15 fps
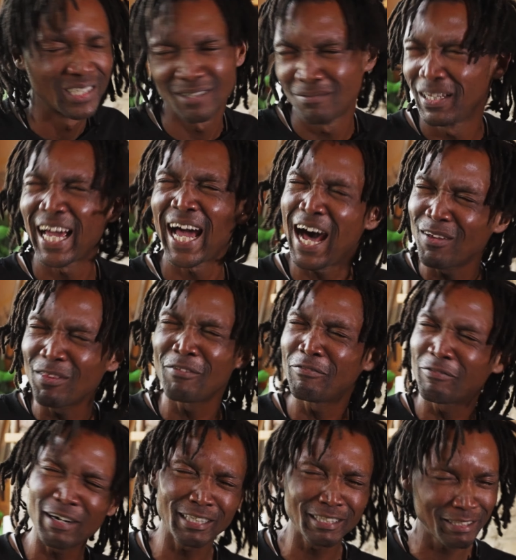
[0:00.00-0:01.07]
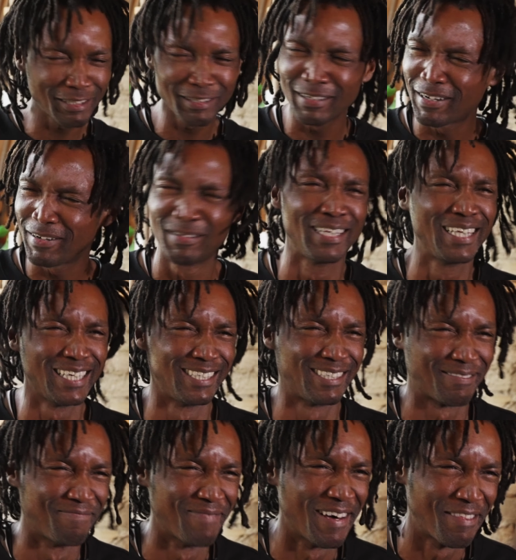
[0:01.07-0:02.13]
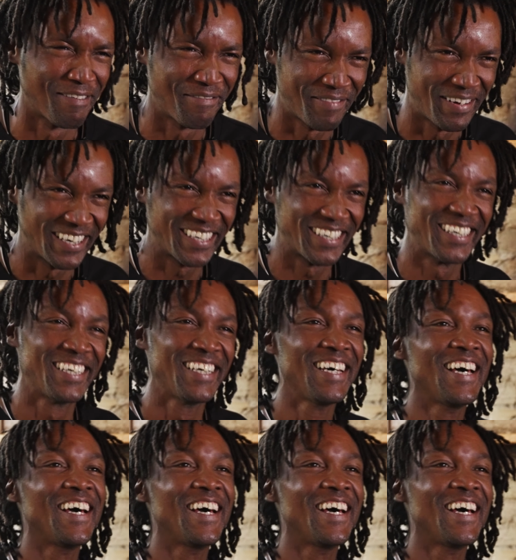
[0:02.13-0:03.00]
And I'm like, how the fuck do you know this motherfucker?